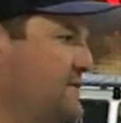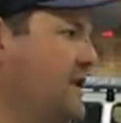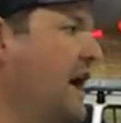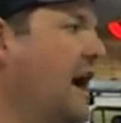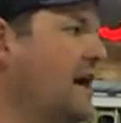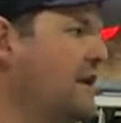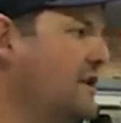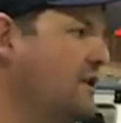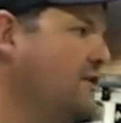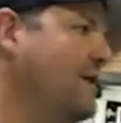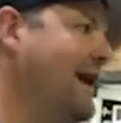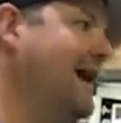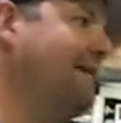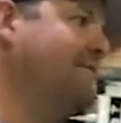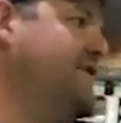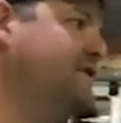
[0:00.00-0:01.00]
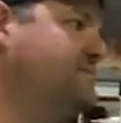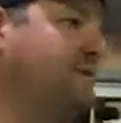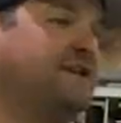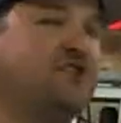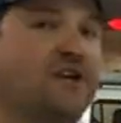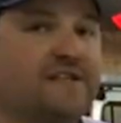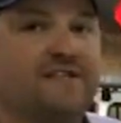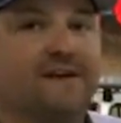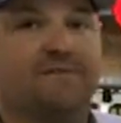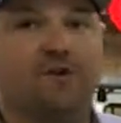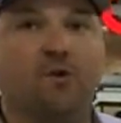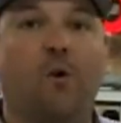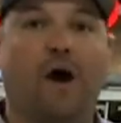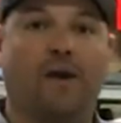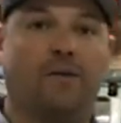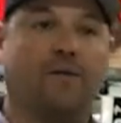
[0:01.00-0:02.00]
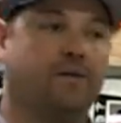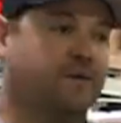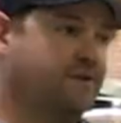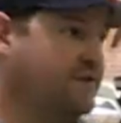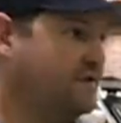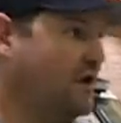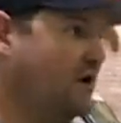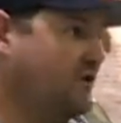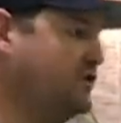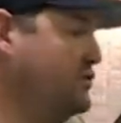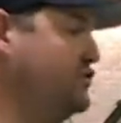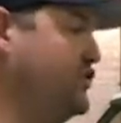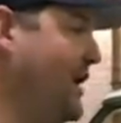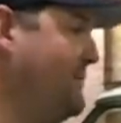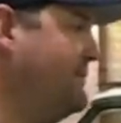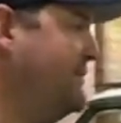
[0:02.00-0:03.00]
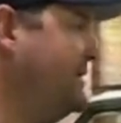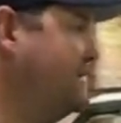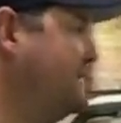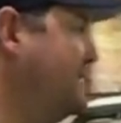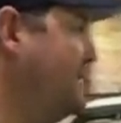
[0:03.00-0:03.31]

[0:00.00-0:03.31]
side, you have this B J seventy-one. This is also a Japanese